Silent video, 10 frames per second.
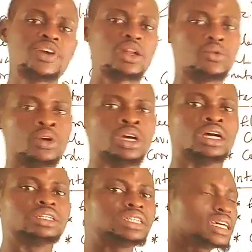value.
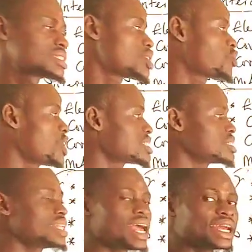This difference
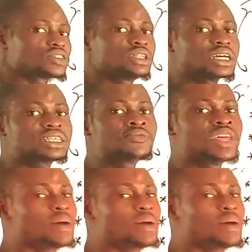in electronegative